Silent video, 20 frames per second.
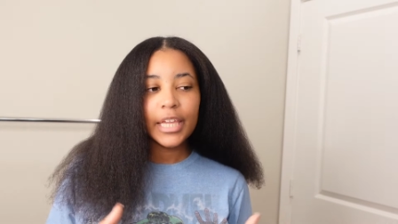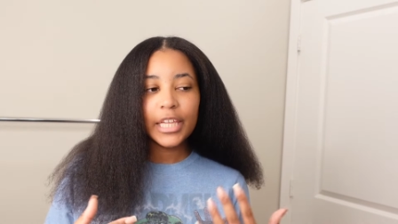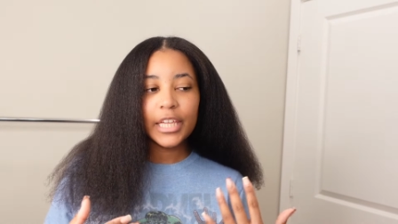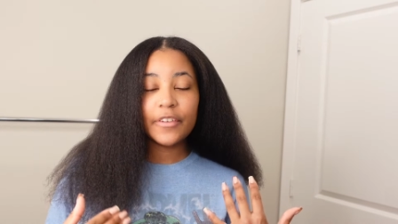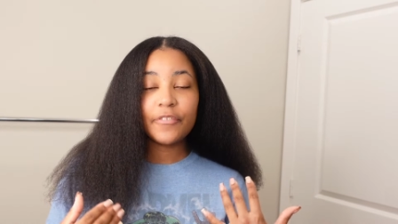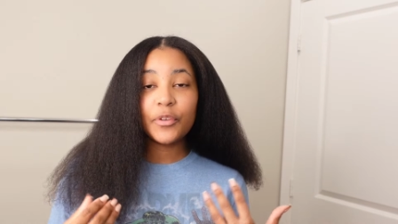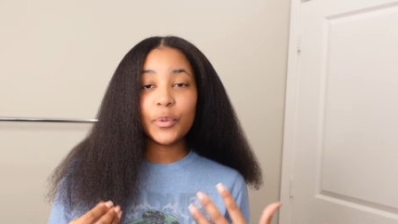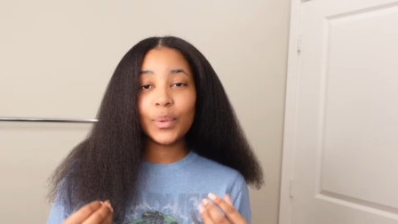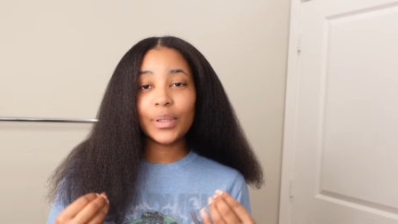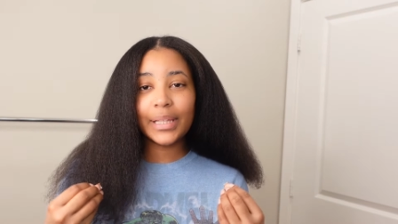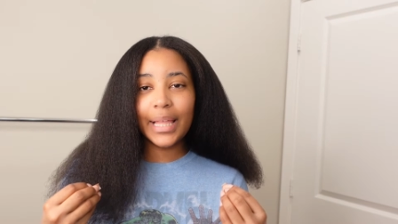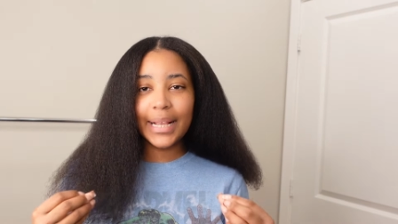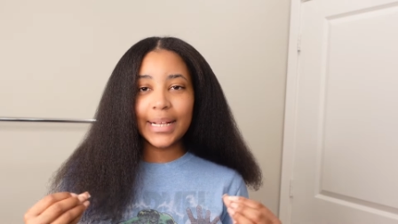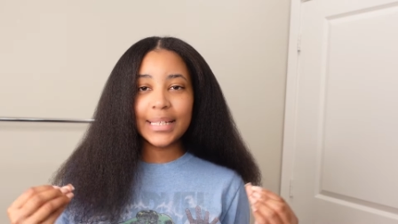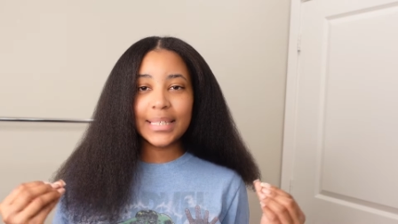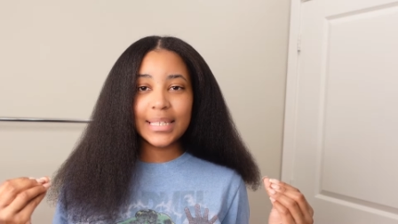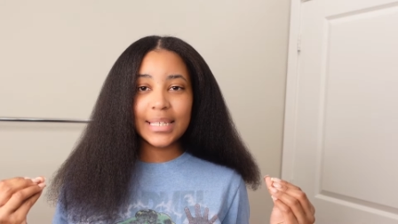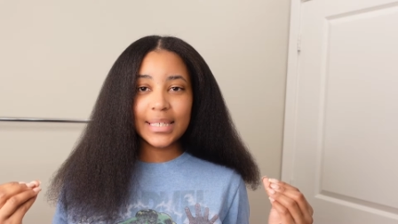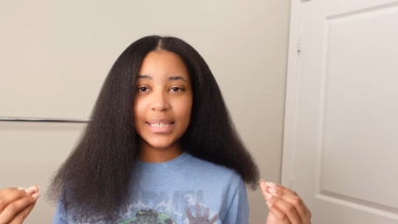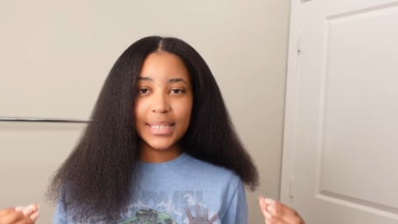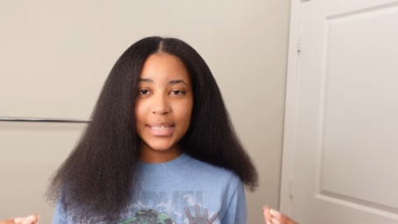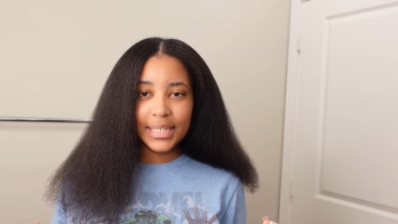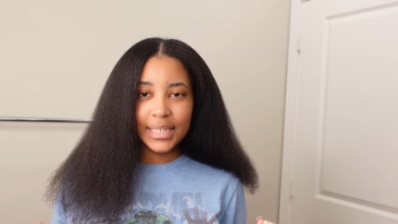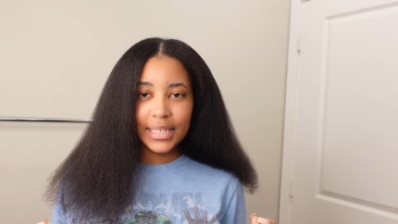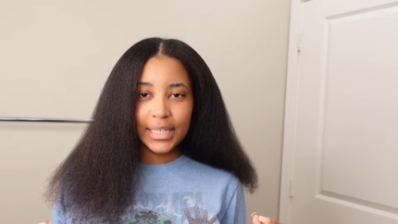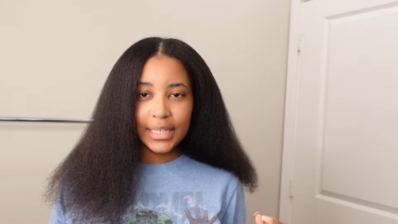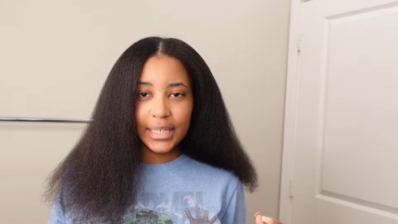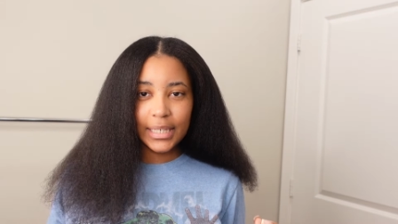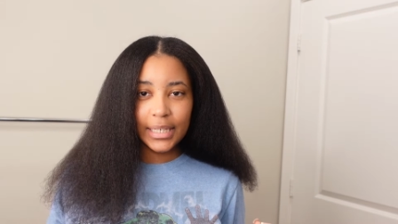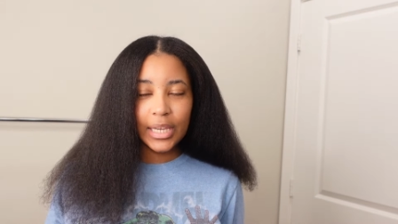If you would like to
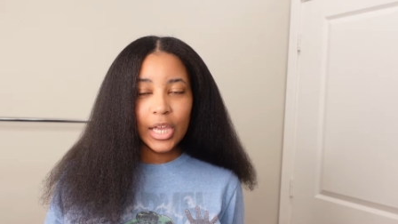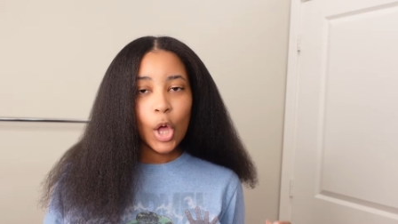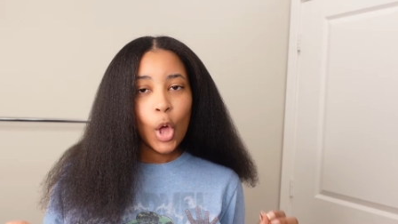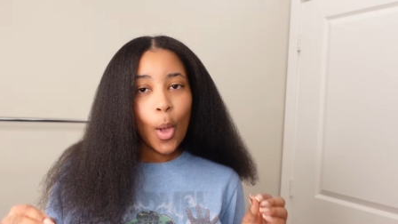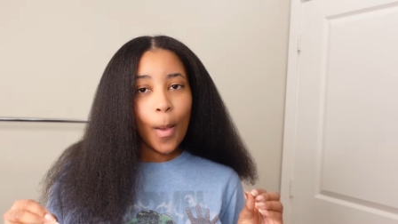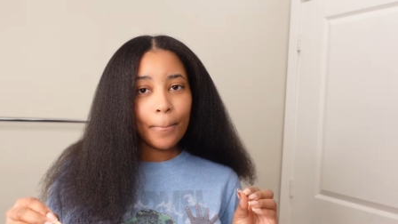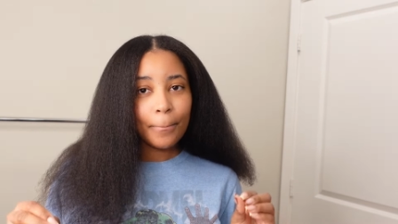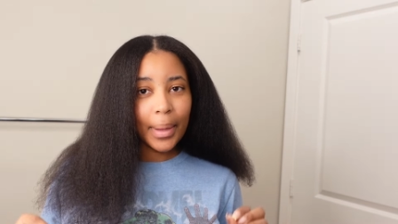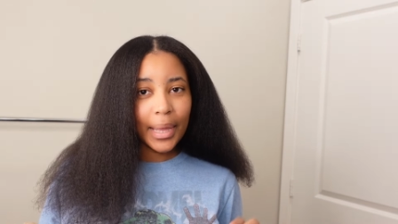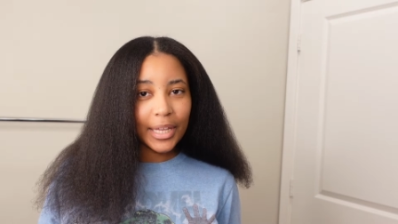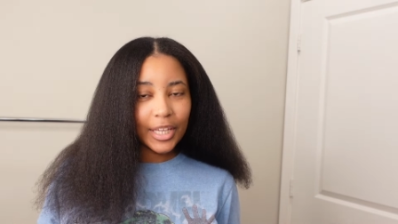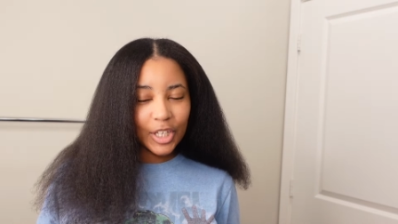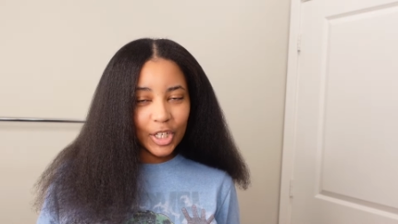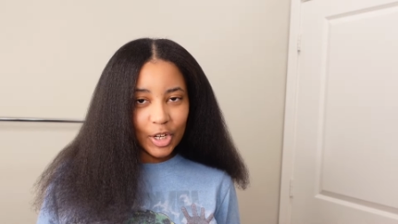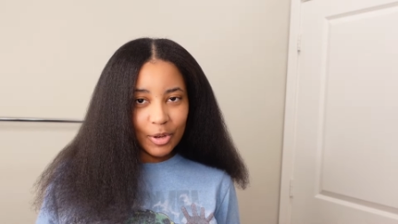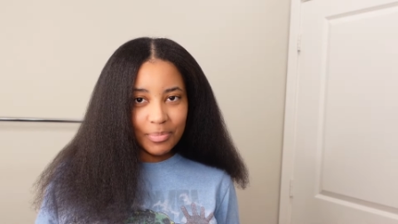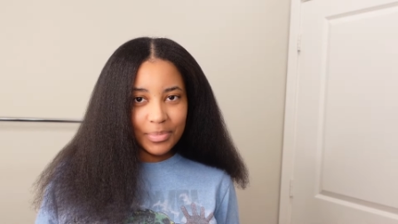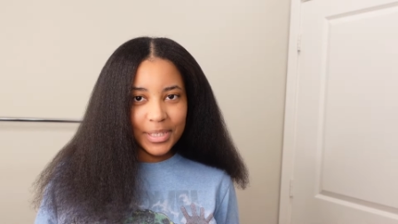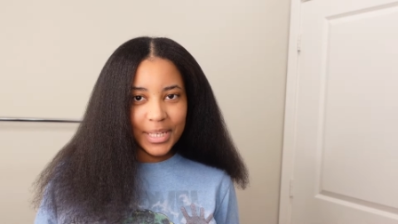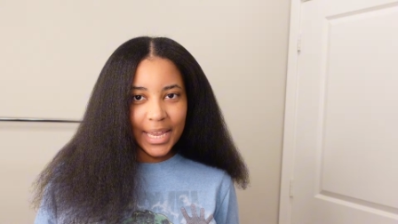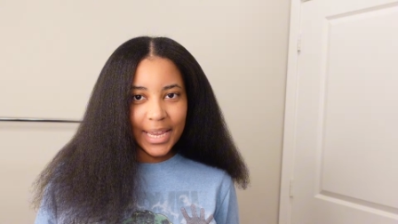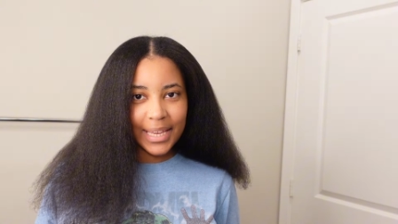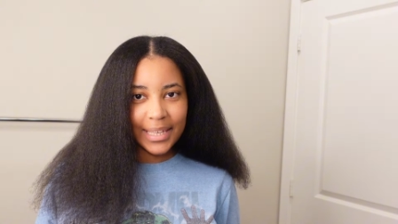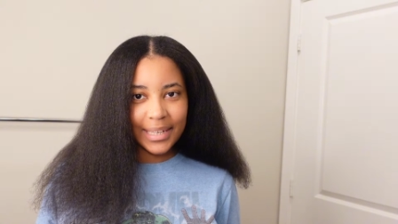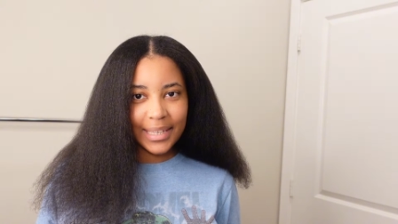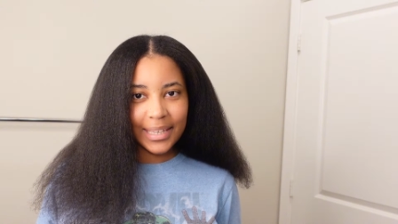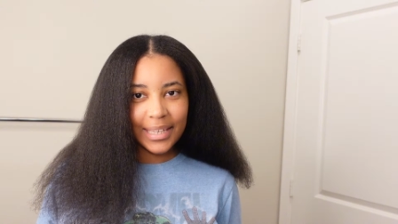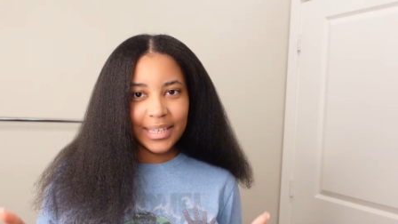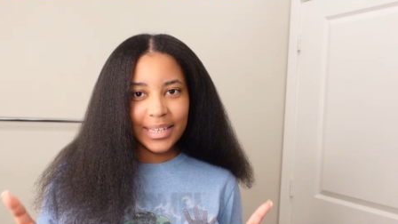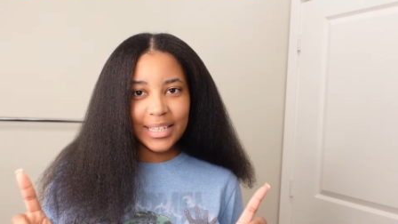see my
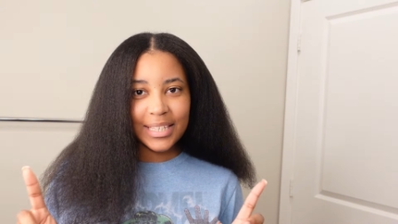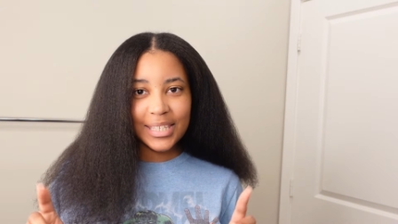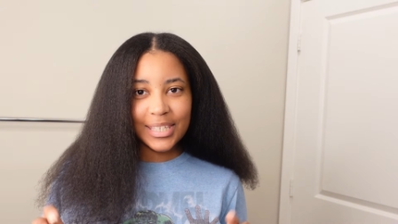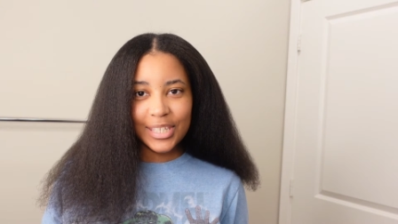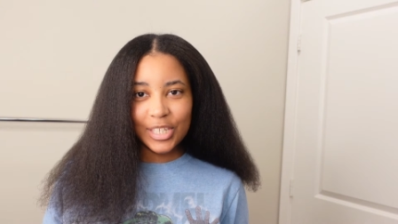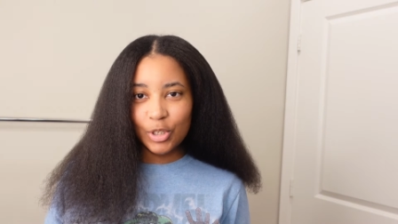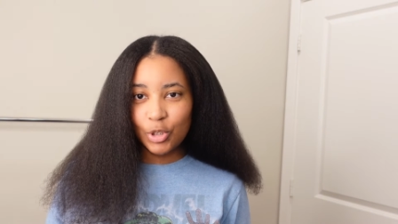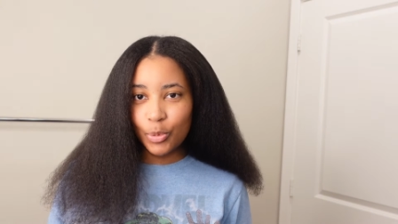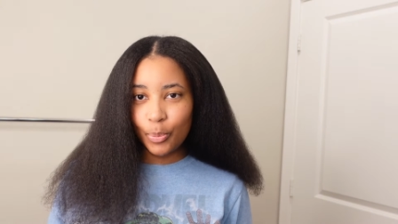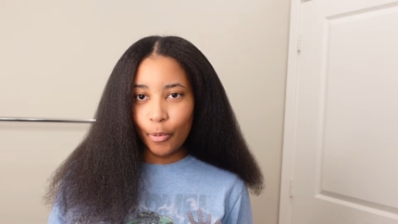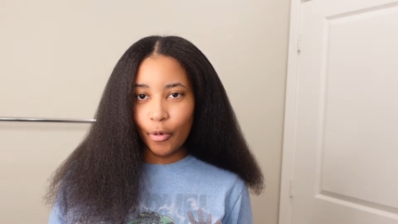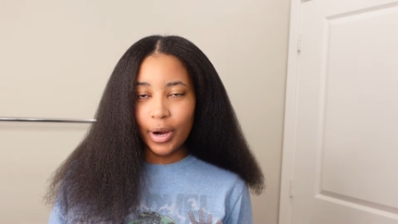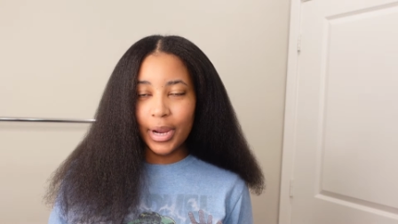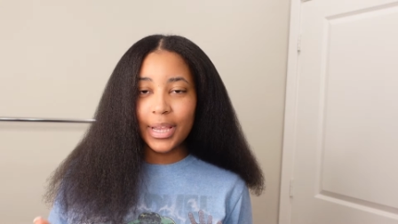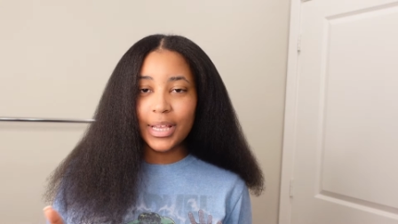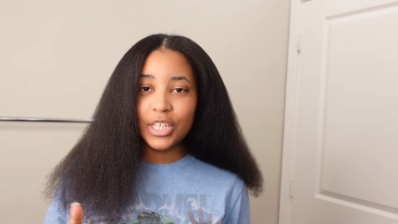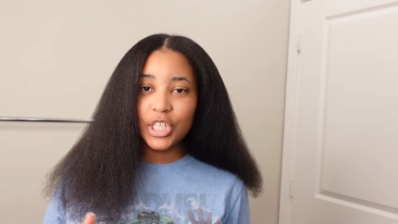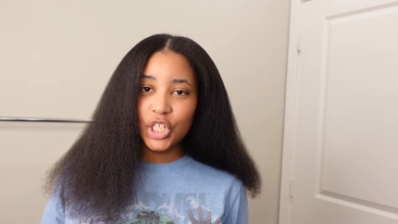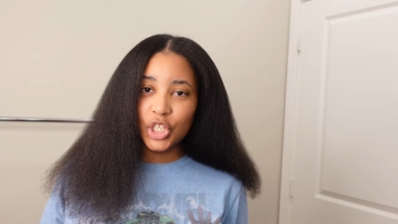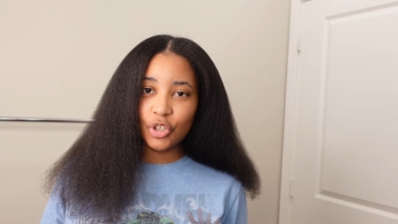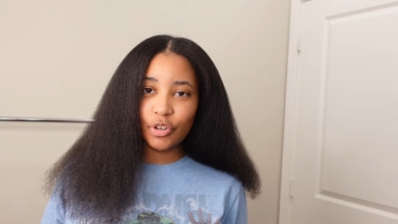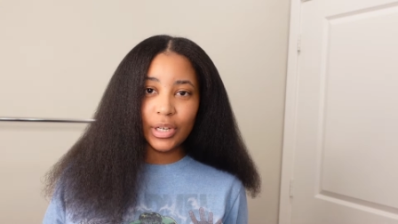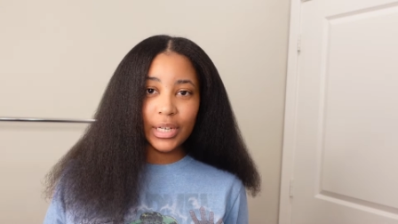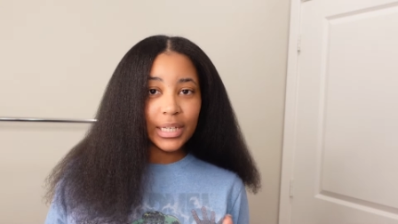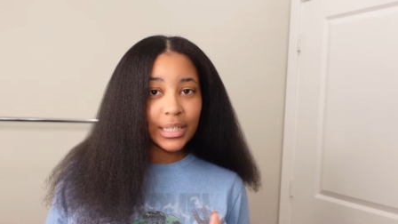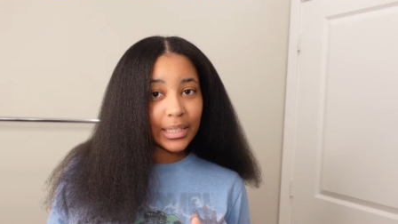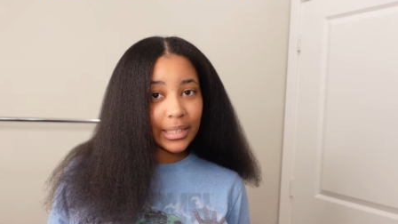updated silk press straight